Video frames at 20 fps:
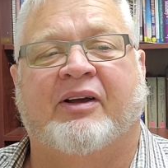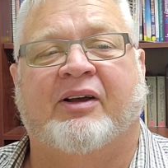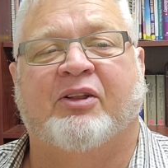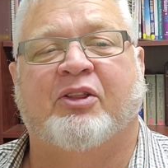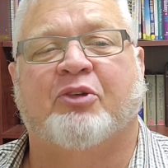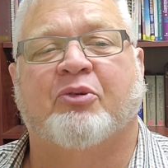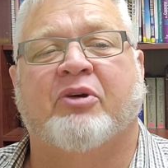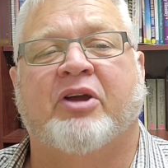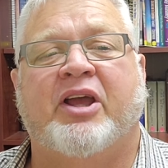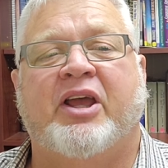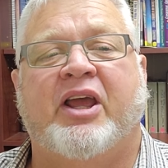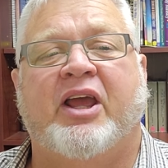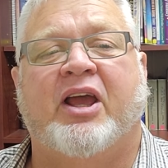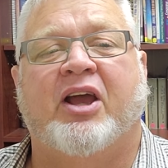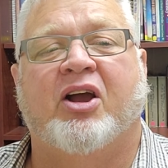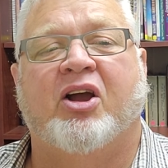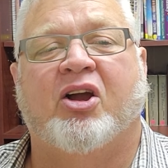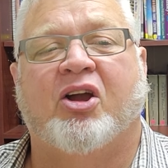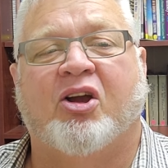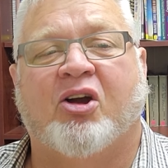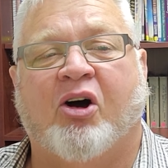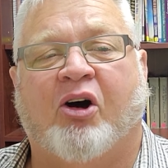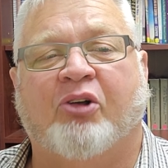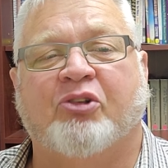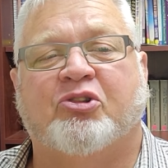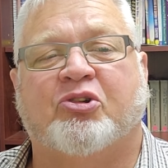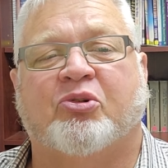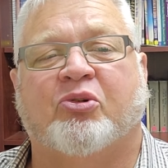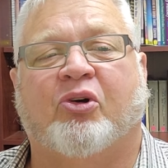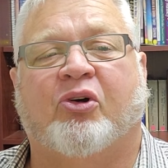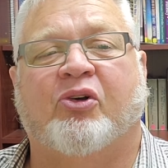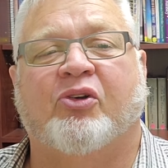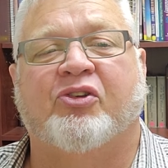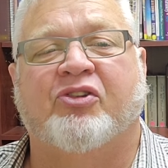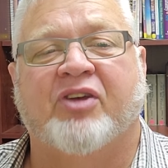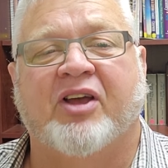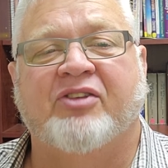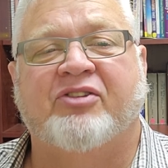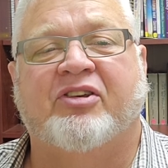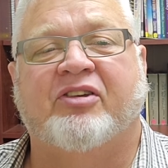3. Cultural
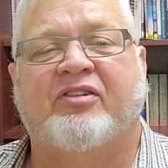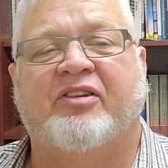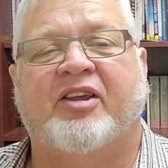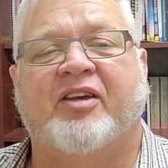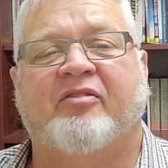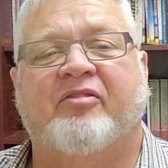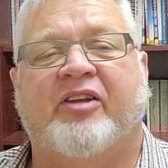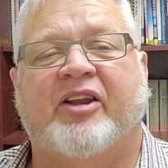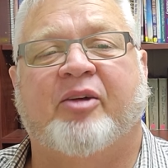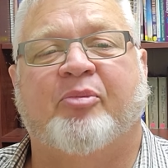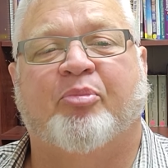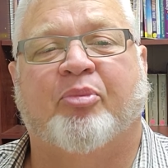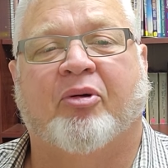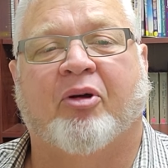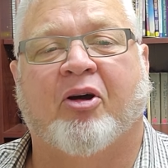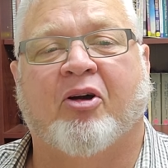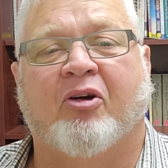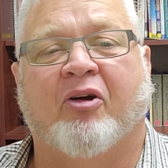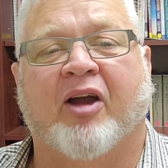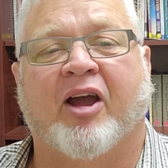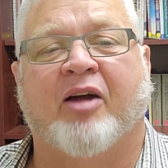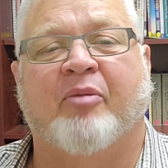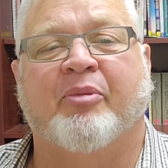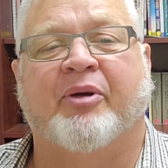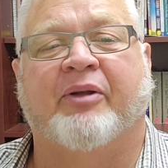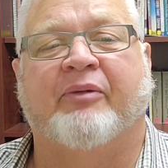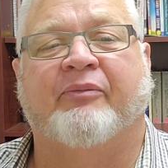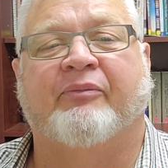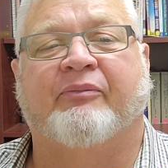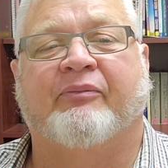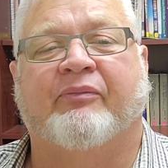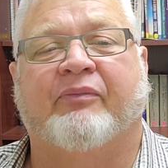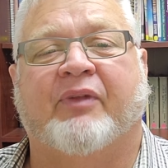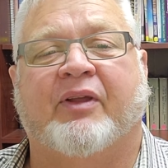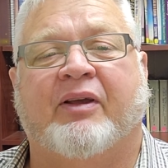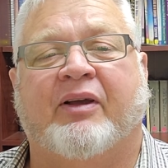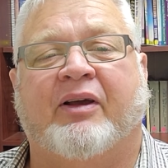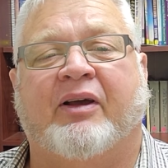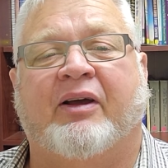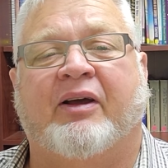sensitivity programming.
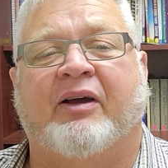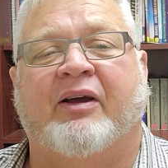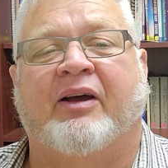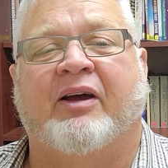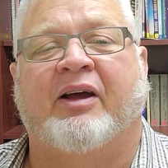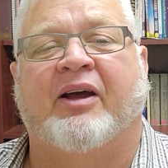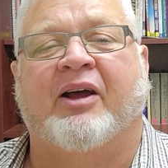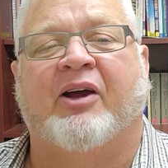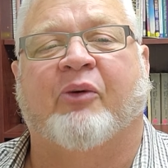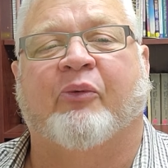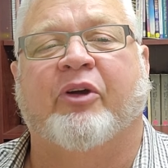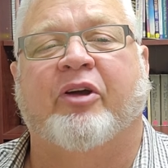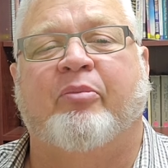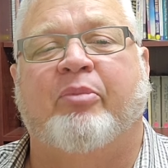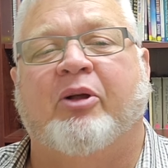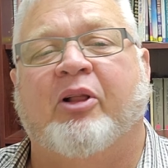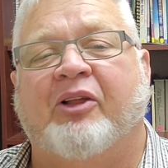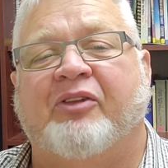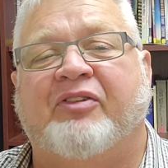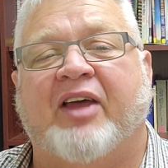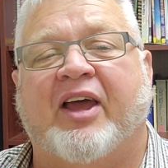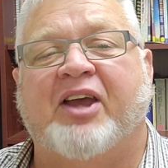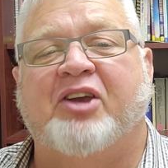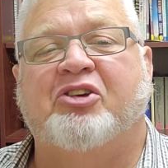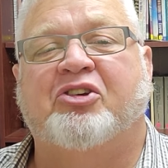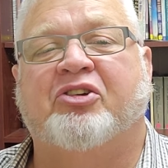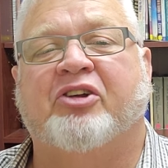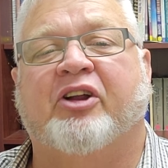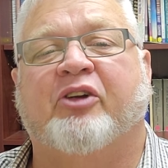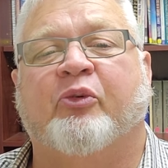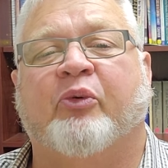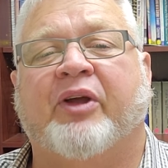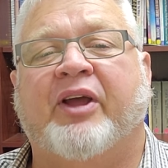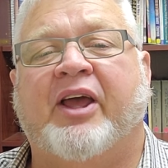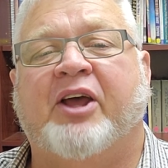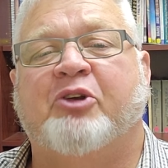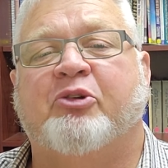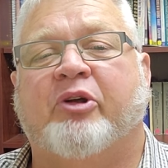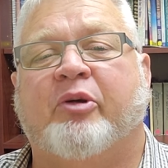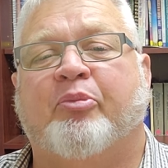Rehabilitation and
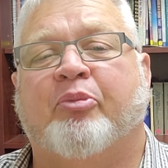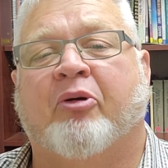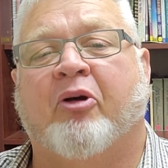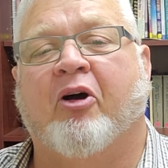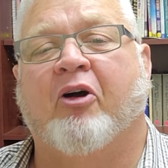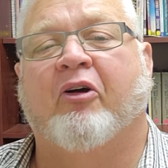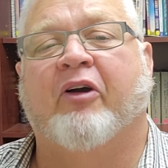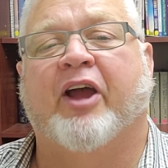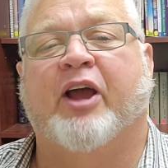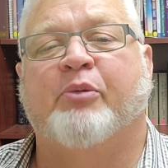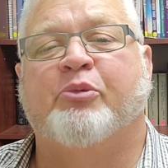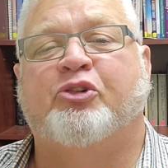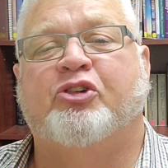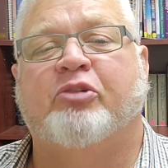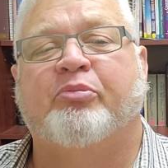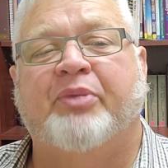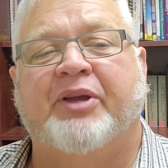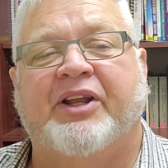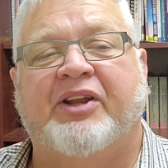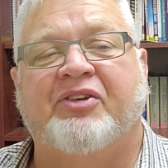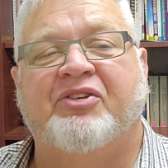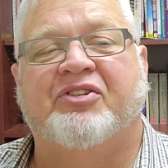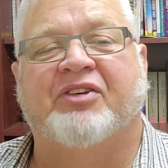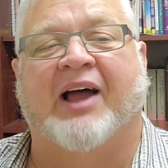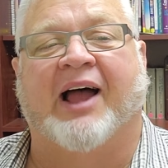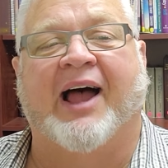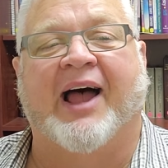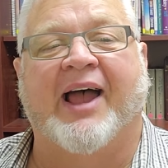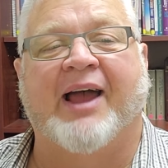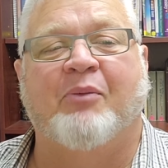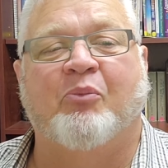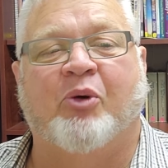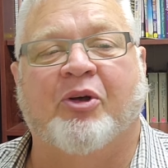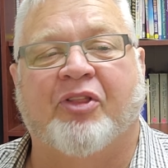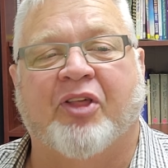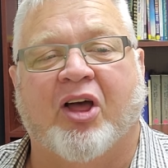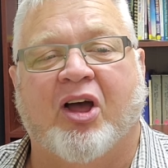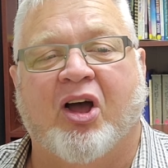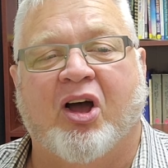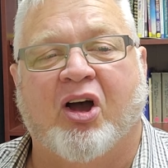reentry programs should be designed
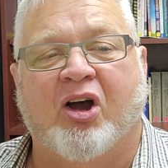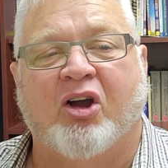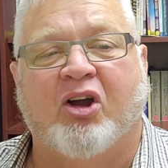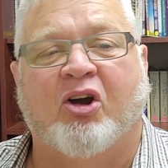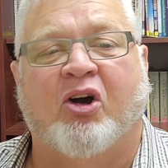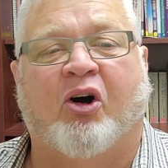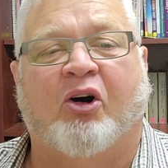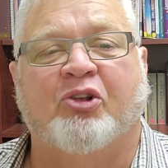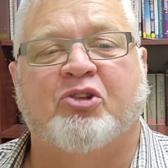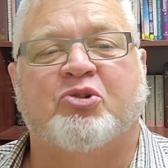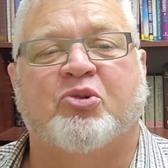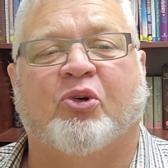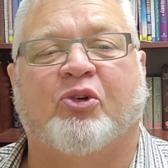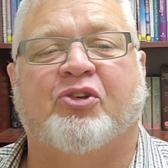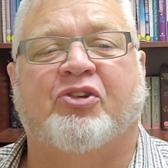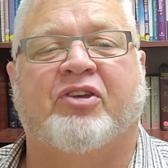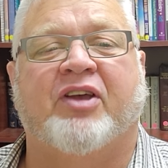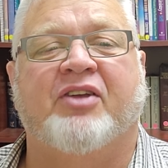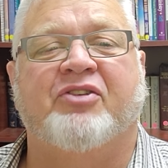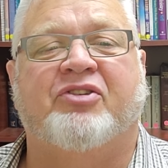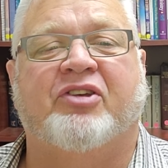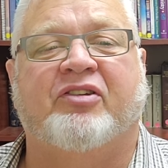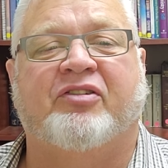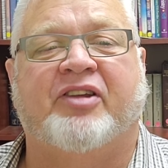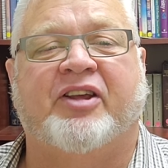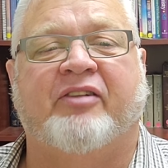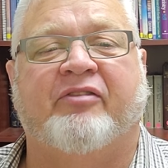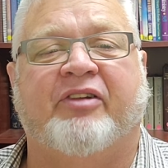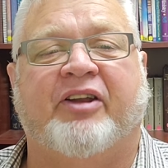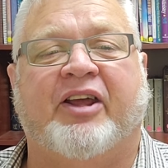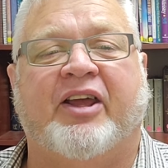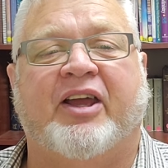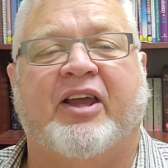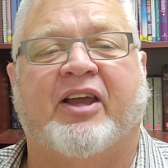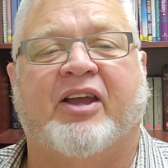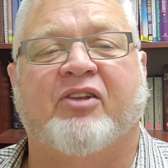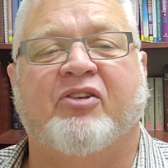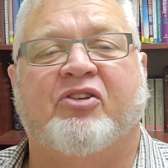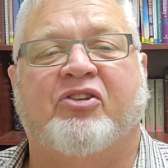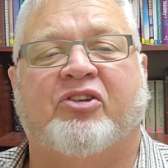with cultural sensitivity,
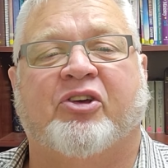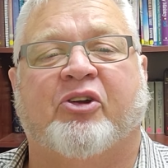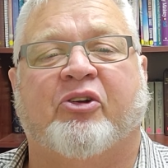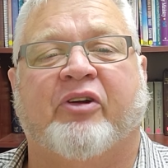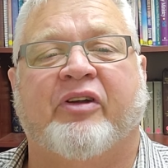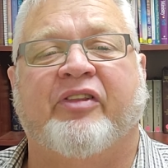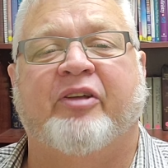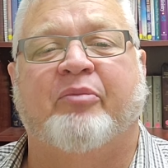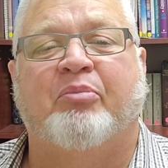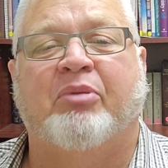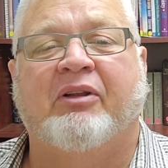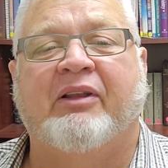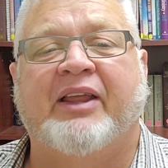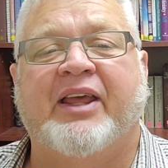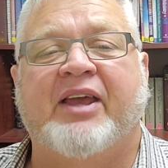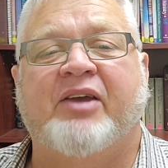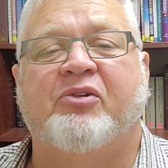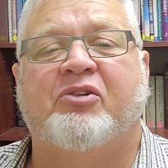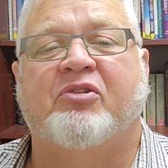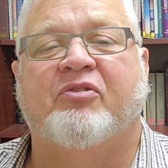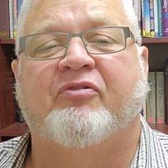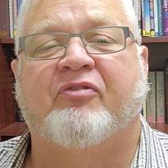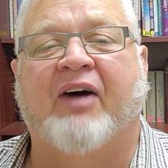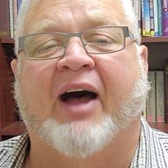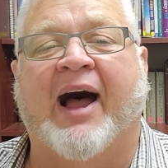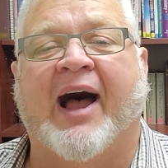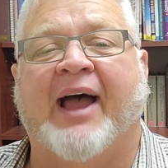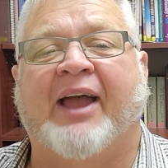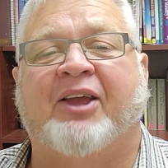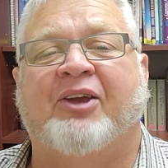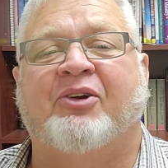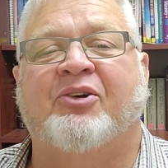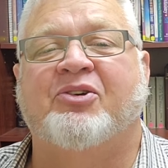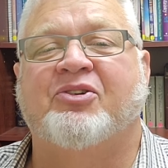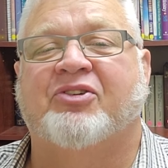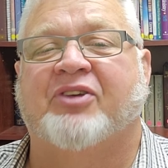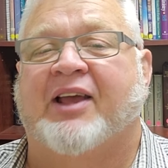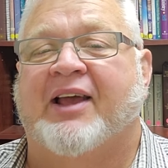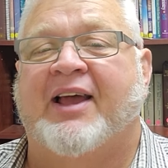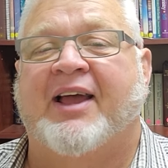considering the beliefs,
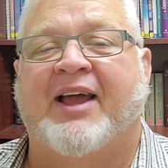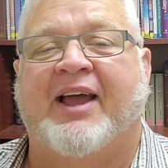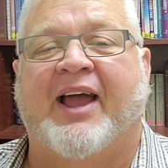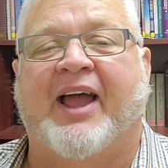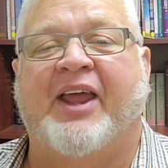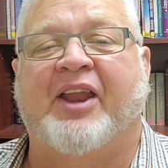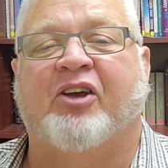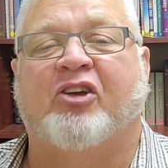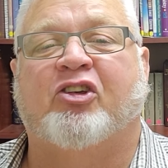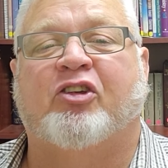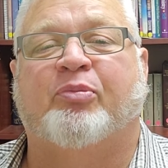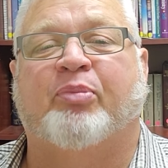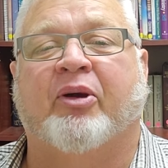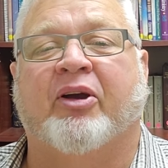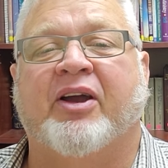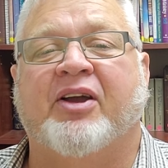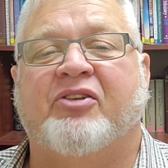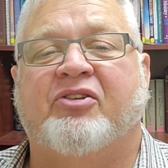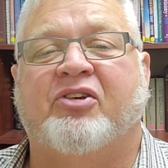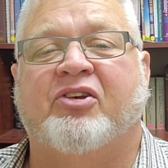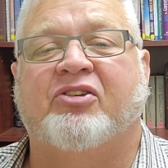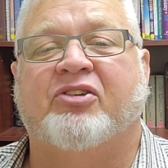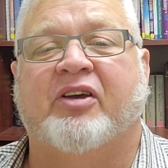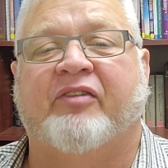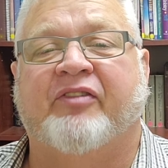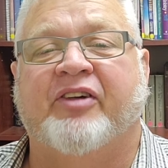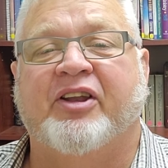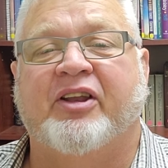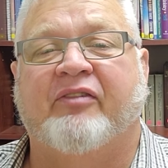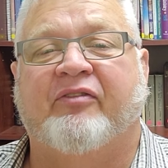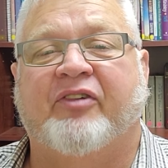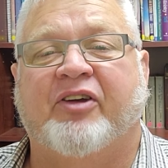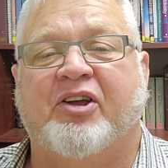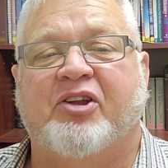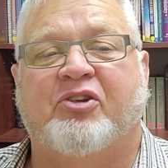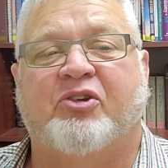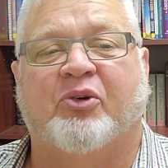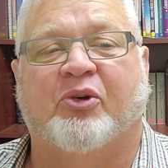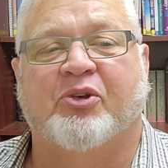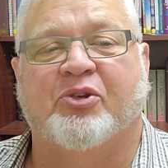values, and experiences of
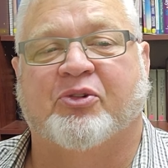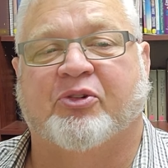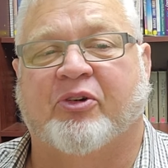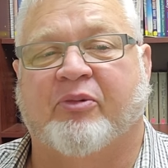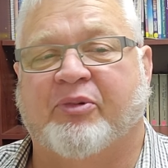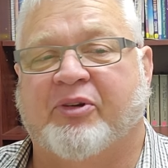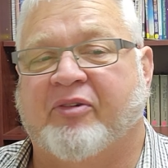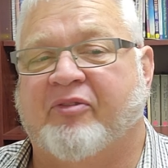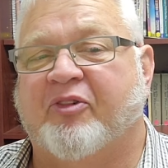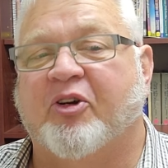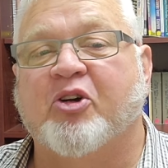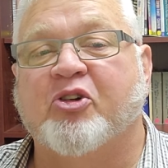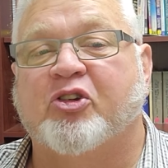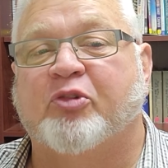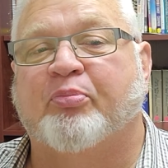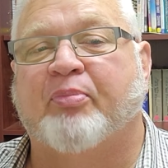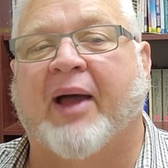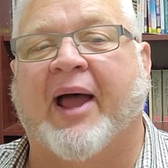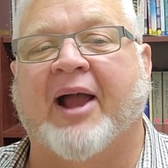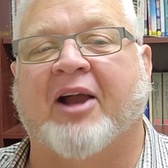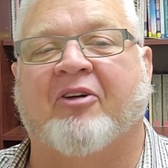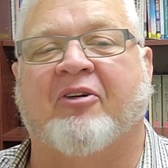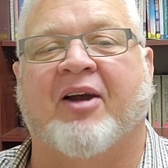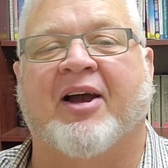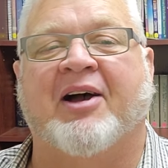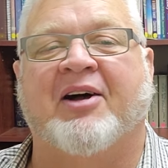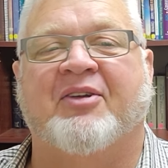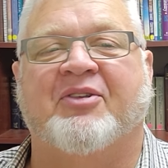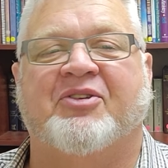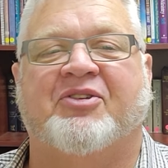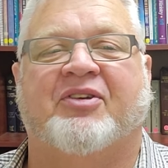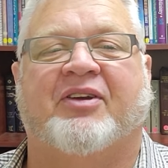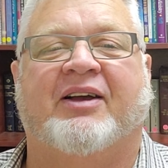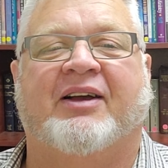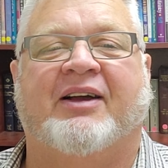individuals from diverse backgrounds.